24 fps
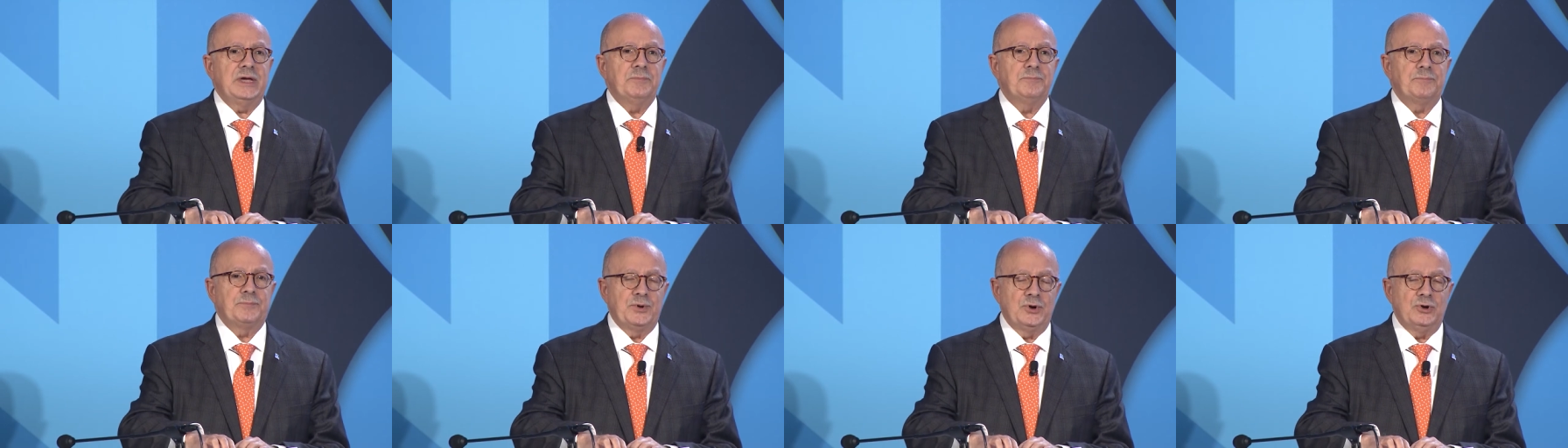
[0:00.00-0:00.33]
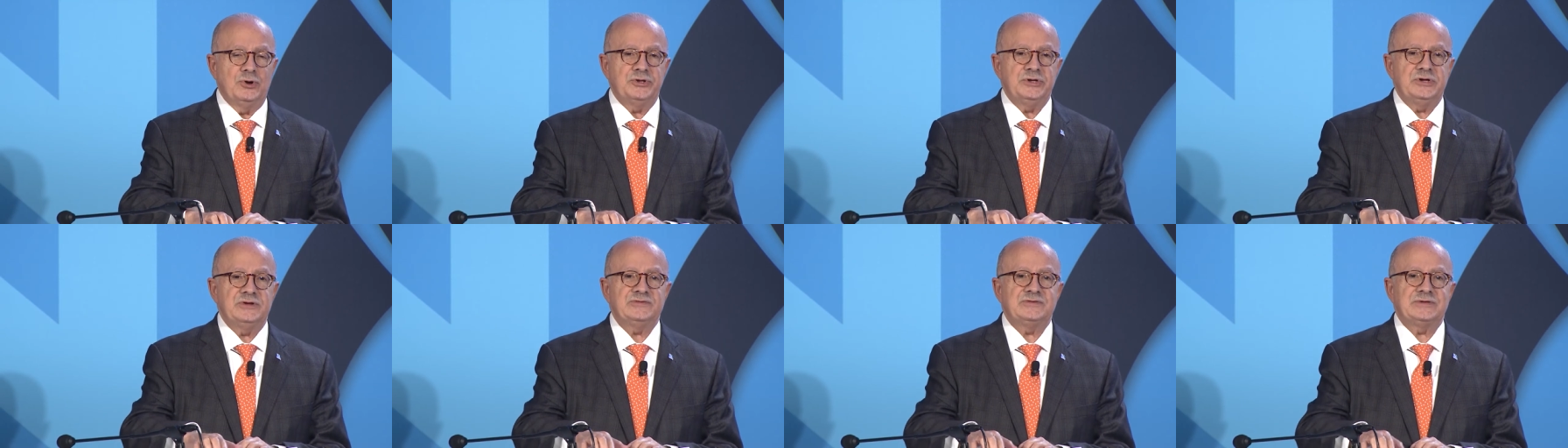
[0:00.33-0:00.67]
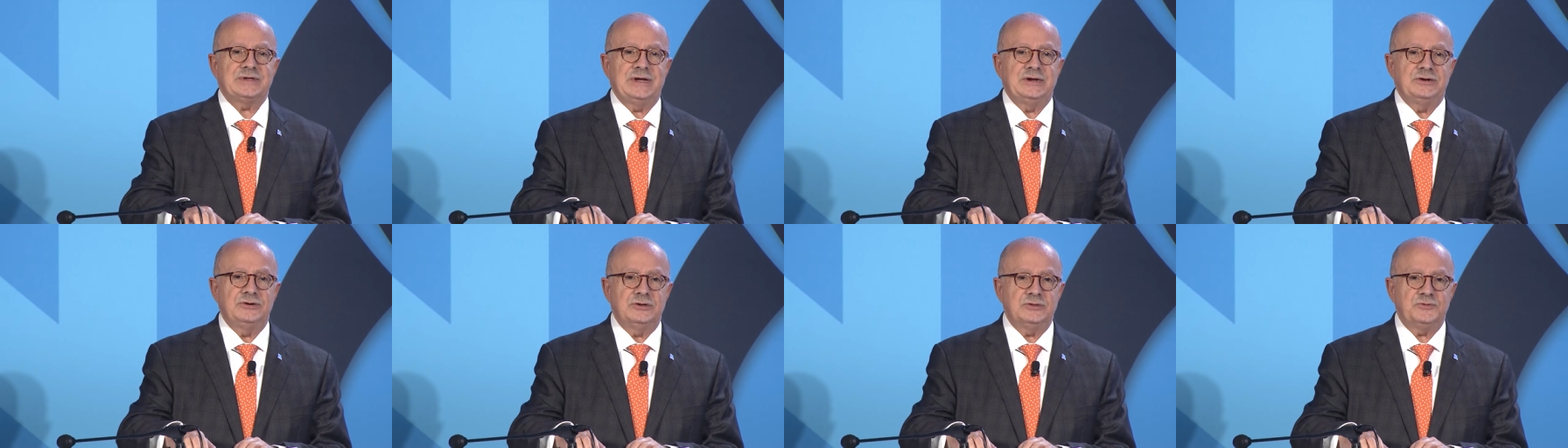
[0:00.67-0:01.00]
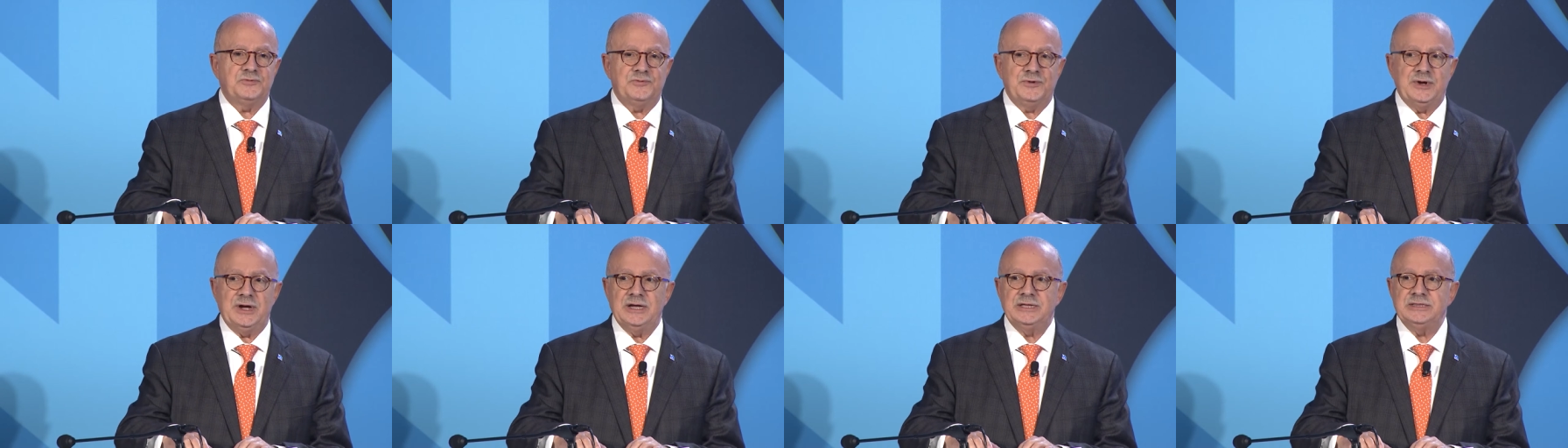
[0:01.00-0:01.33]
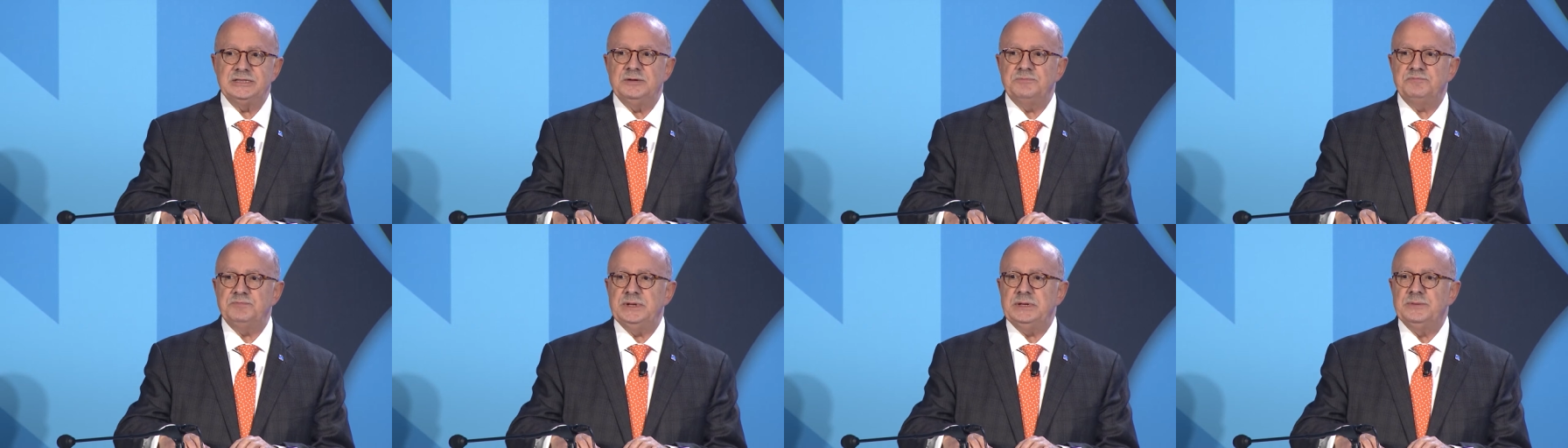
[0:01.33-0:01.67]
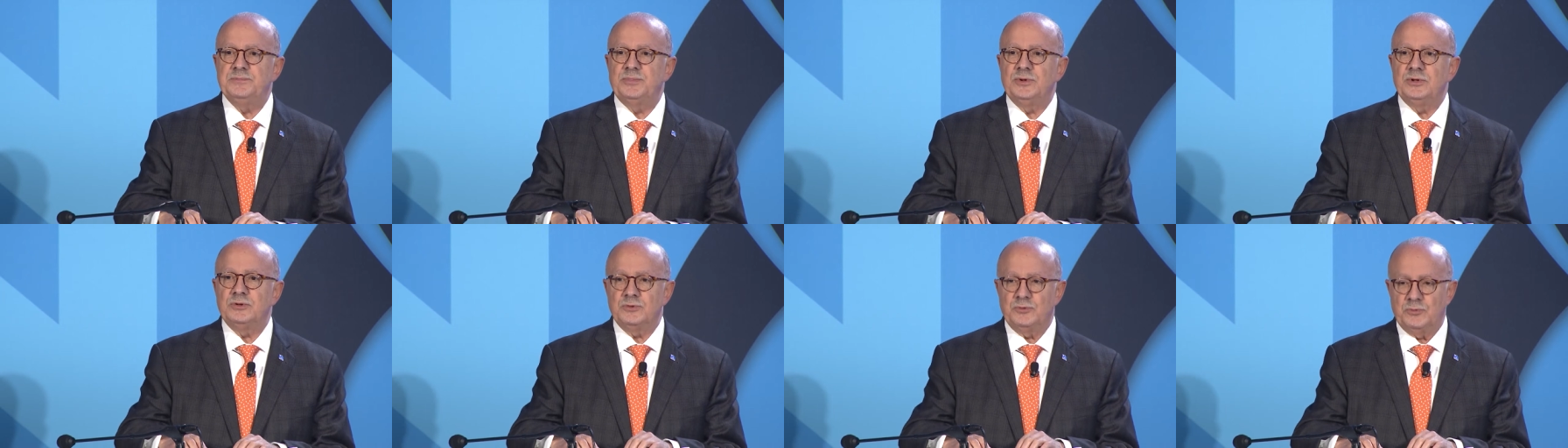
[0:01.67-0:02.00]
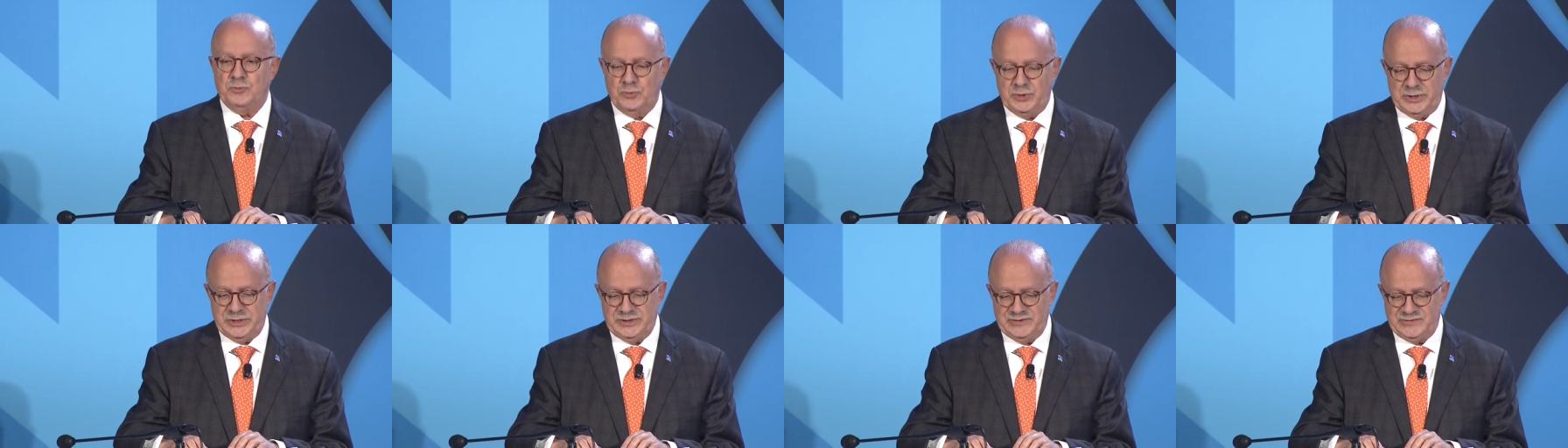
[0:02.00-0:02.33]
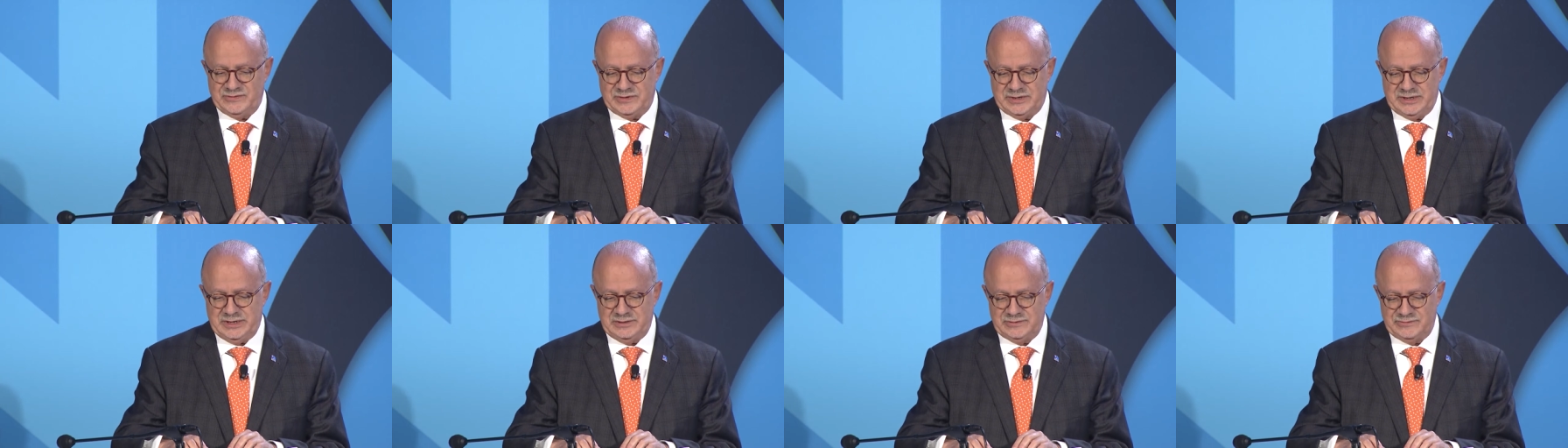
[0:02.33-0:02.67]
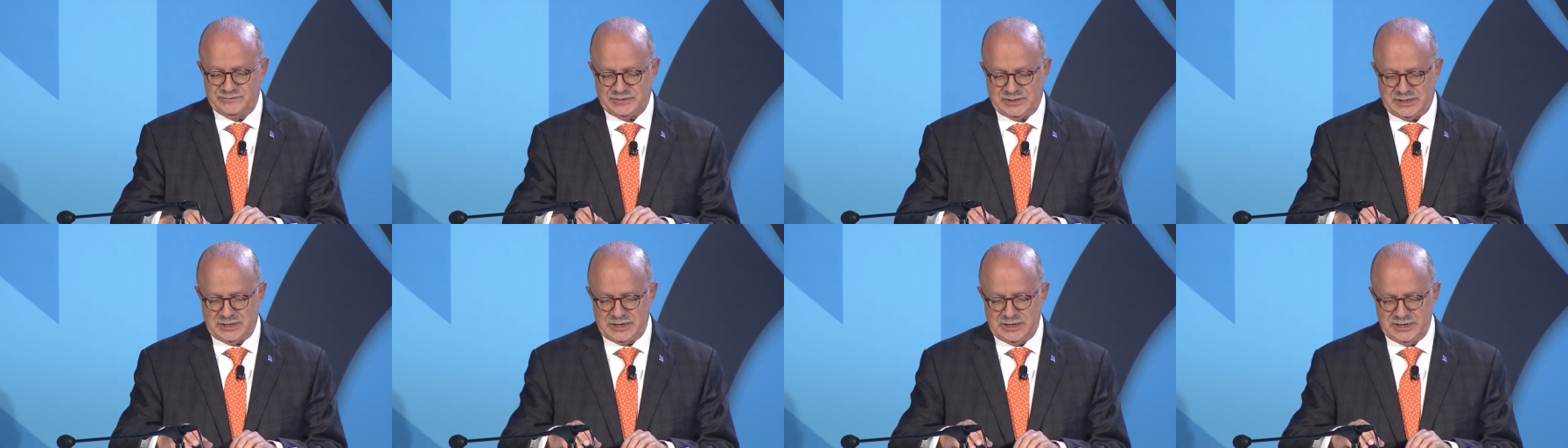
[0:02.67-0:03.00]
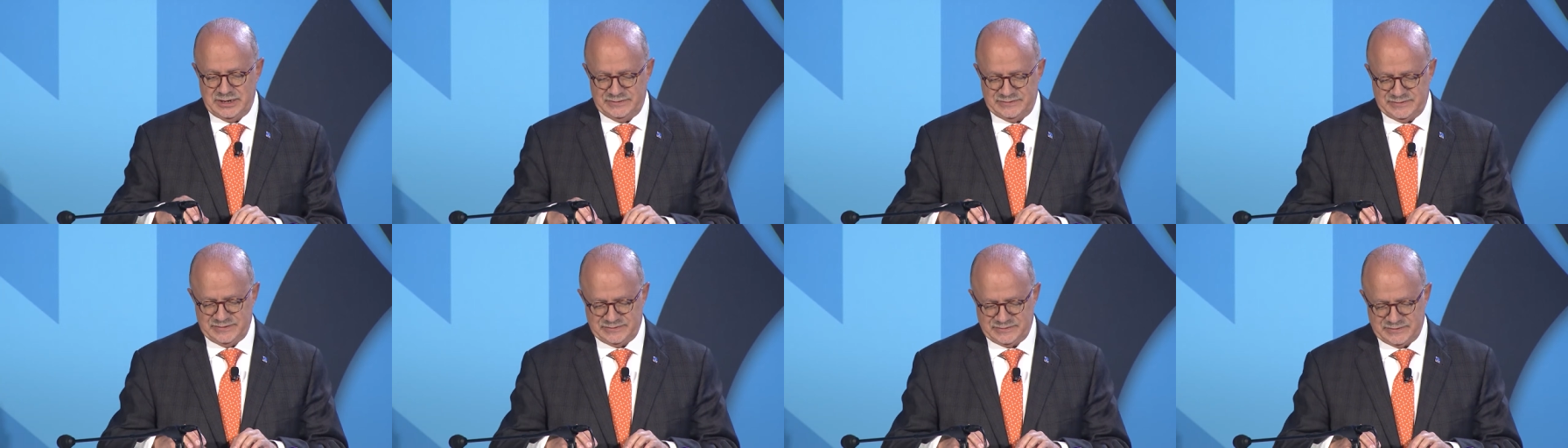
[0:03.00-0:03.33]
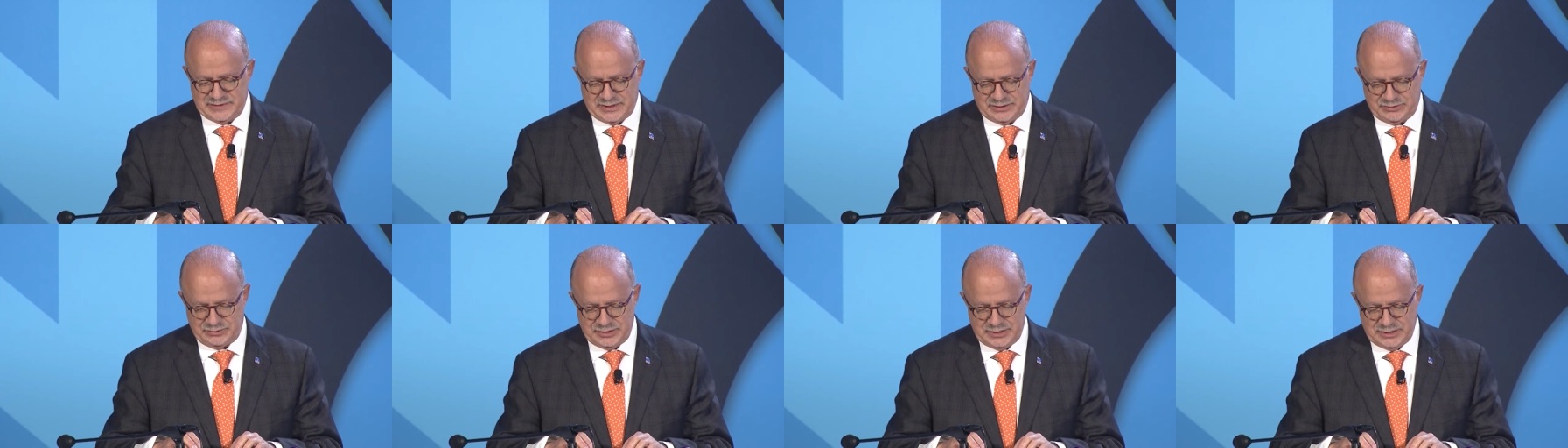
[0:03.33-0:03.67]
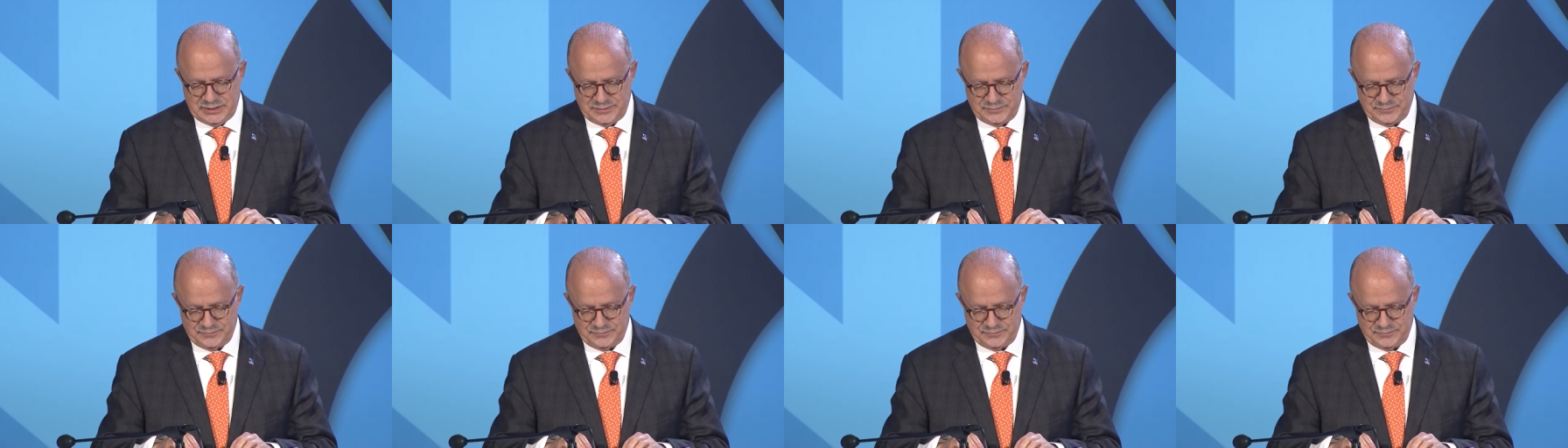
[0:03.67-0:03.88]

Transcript: employers cannot find the people with the skills that are necessary.